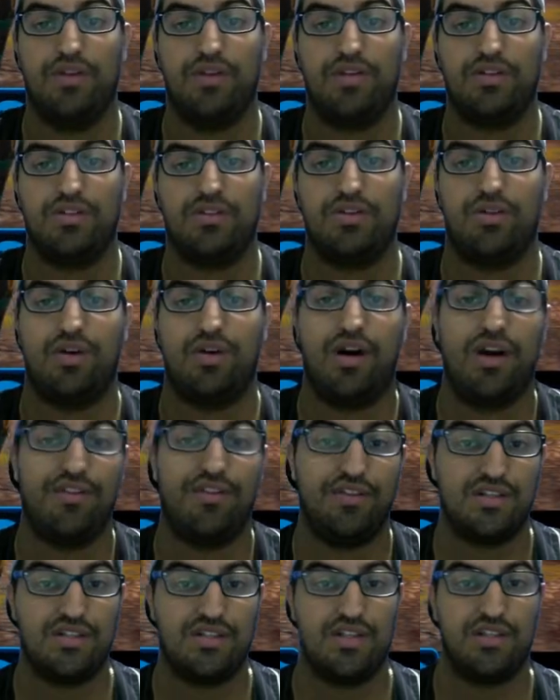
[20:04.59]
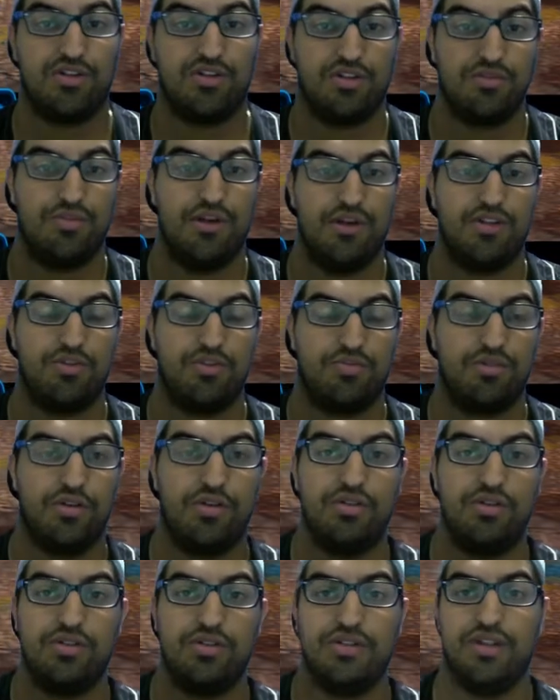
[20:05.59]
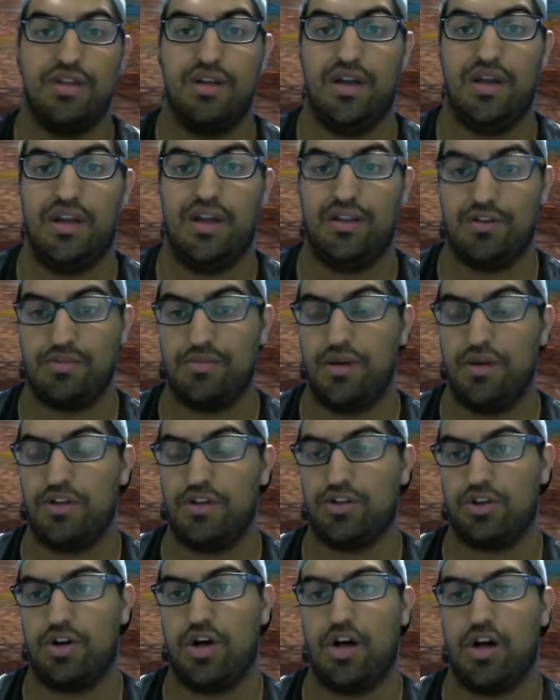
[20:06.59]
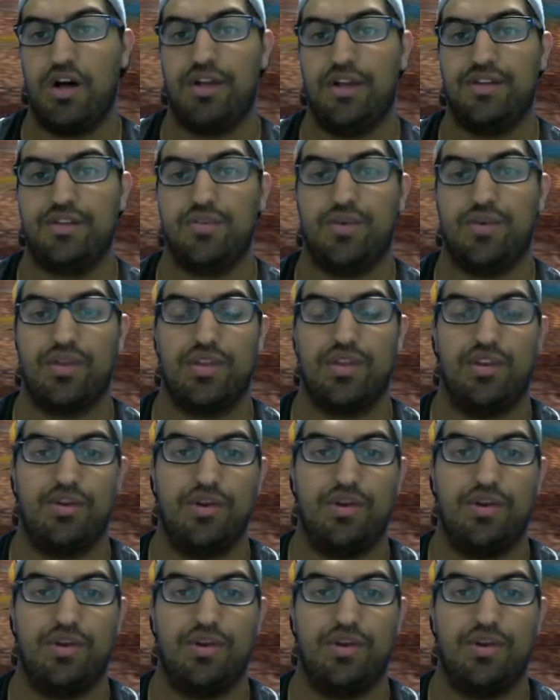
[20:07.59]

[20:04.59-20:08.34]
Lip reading: So obviously there's major pros and there's major cons with the new